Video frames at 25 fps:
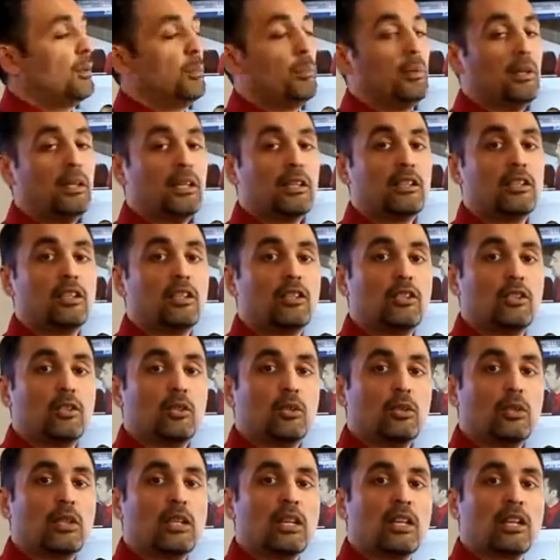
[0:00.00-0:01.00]
The ability
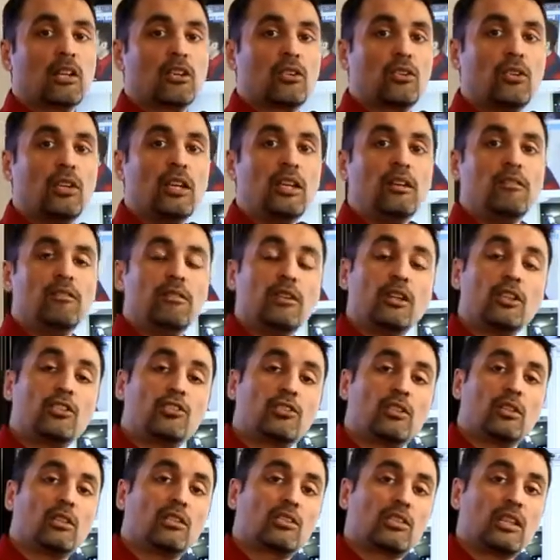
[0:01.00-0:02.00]
to create
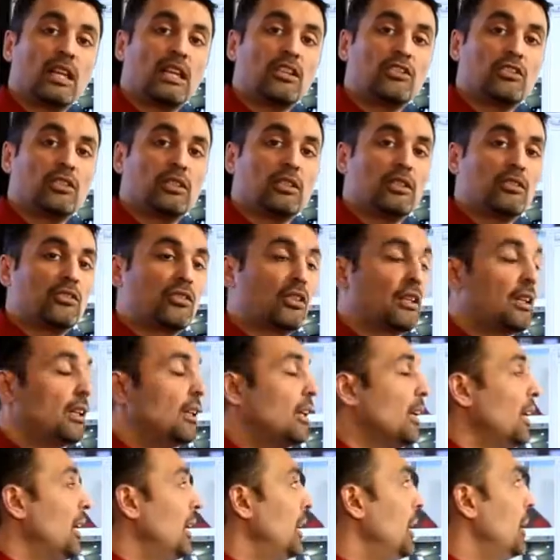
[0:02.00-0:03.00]
virtual sessions,
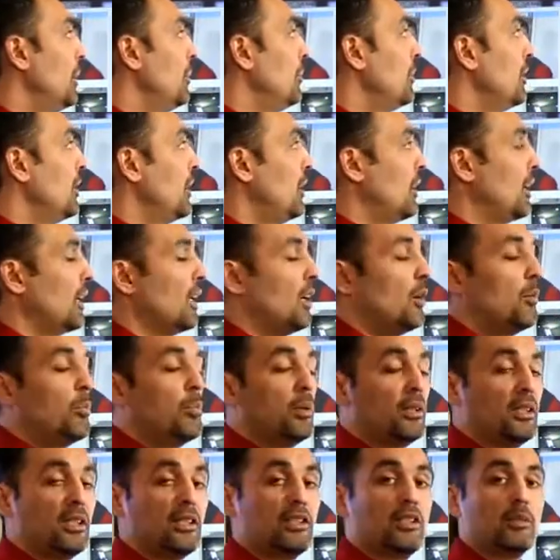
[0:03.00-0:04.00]
allow
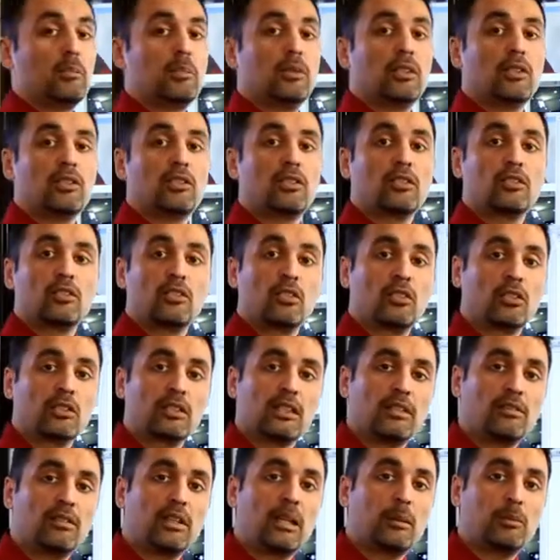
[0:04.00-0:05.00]
participants, as long
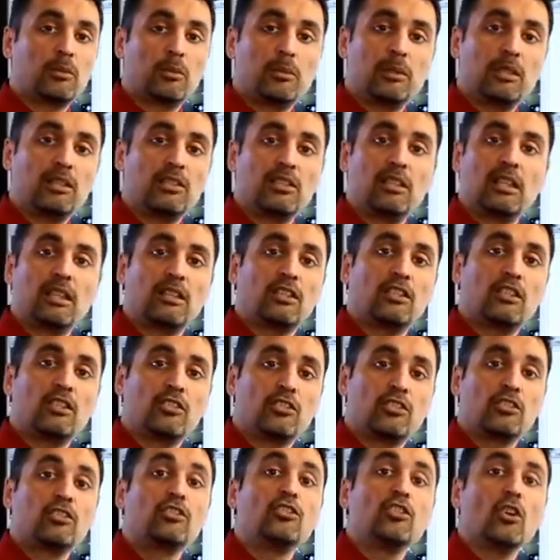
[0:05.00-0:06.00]
as they have a laptop and internet
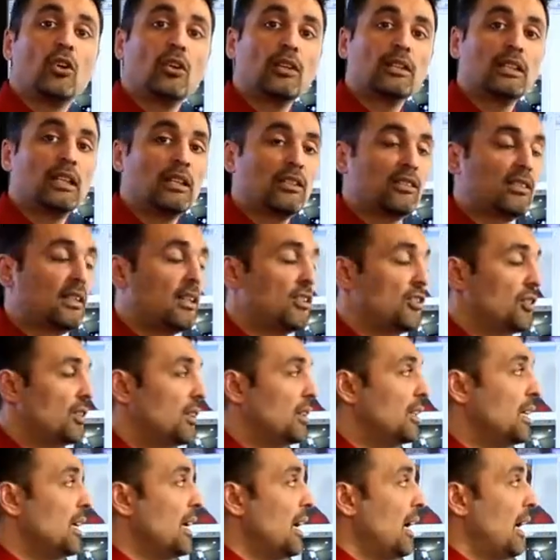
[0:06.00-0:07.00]
connection, to join that
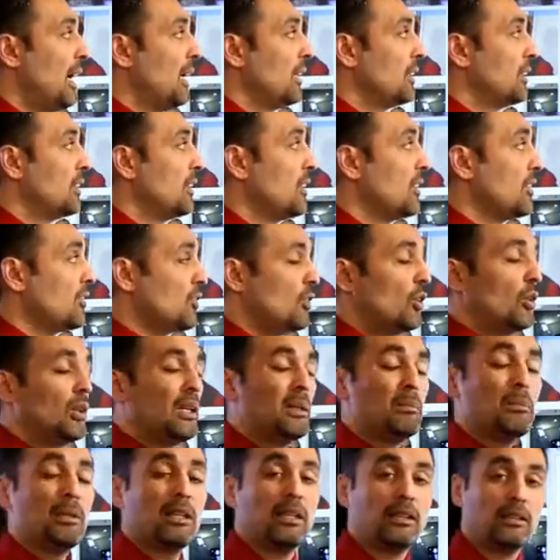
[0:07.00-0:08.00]
session, and there is no
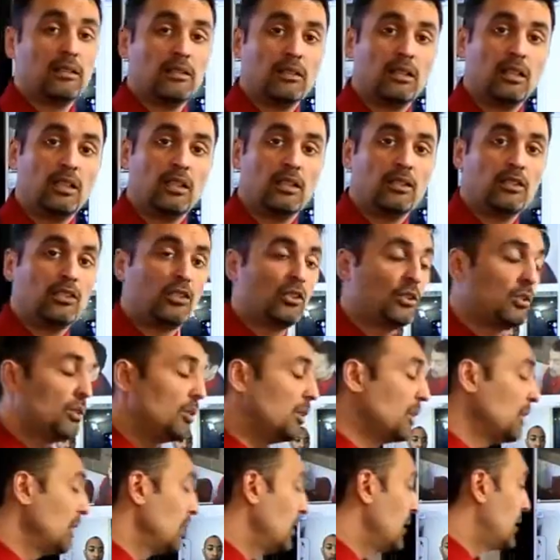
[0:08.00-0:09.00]
limit
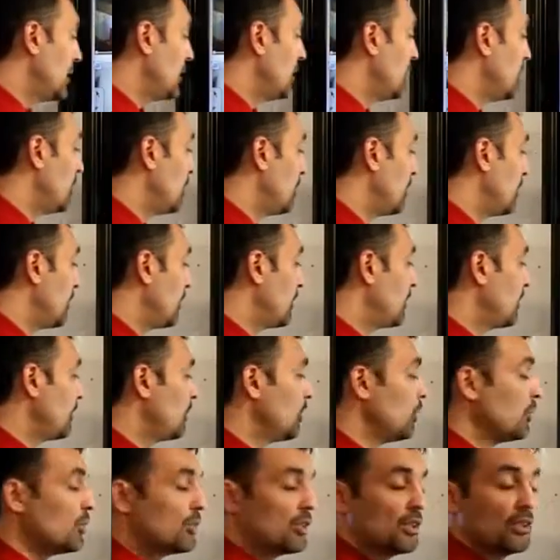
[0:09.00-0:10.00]
to the number of
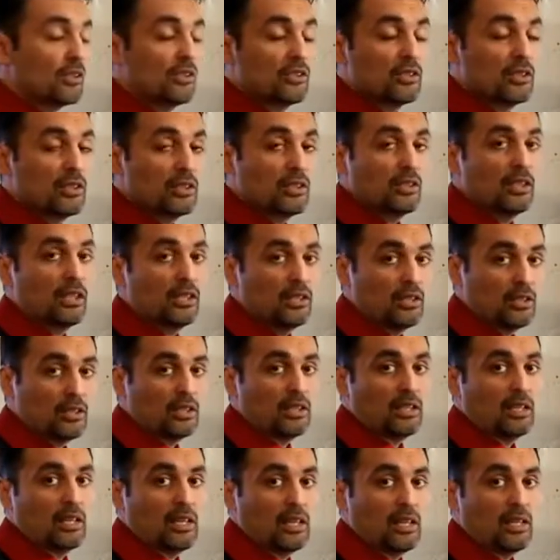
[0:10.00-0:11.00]
users that you
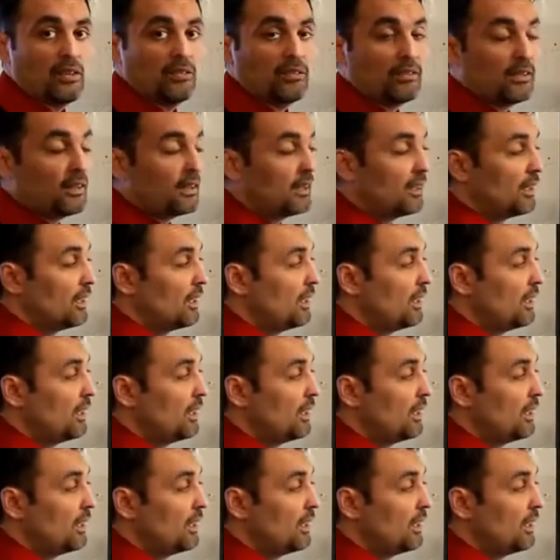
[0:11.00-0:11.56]
can have